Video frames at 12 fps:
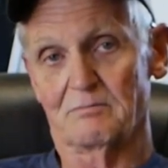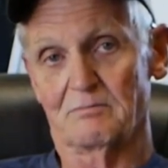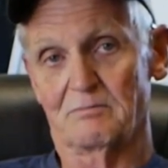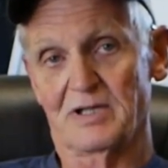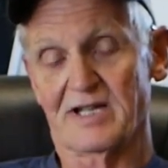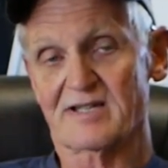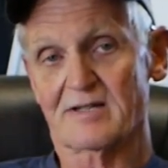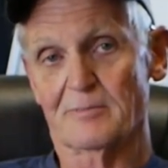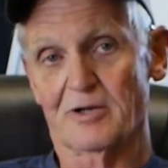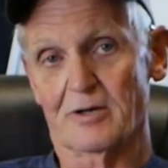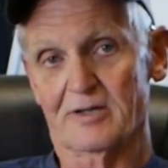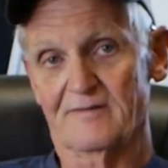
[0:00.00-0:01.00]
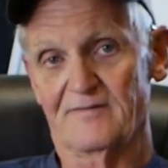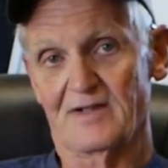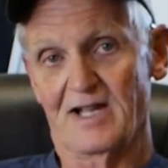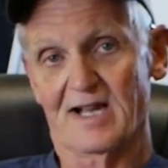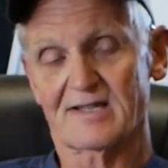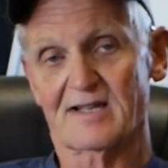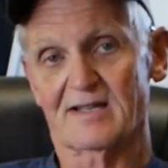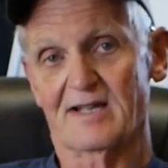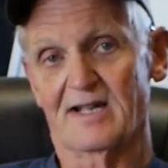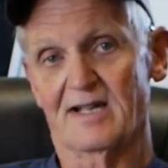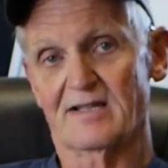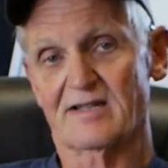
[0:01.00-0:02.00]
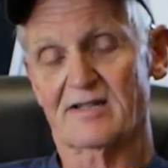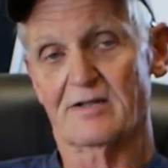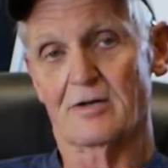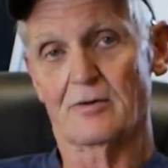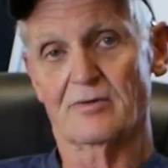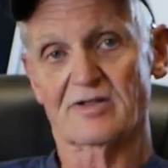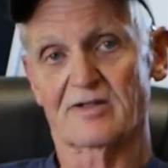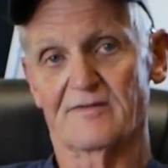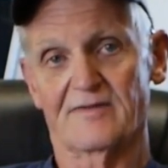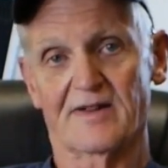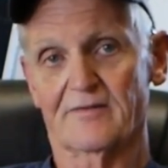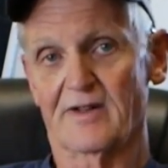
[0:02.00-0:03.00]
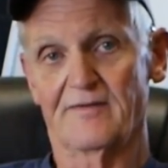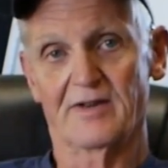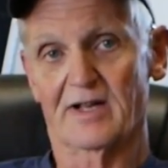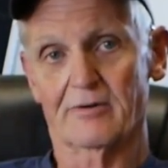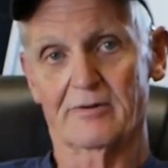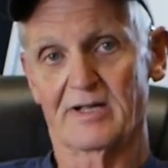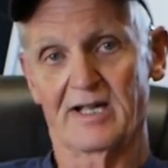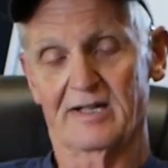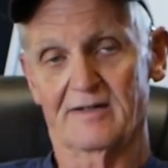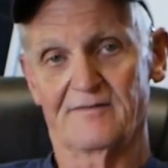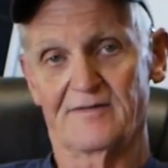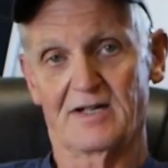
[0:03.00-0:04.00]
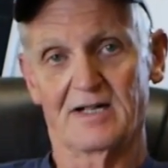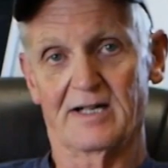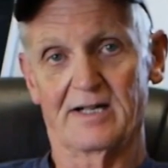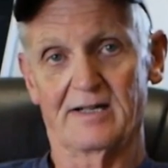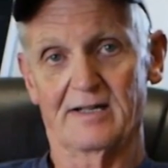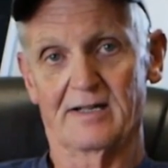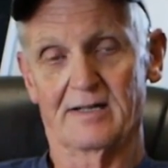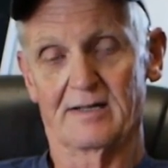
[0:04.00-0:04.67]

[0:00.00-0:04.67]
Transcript: placed American flags at the headstones of every veteran they could find.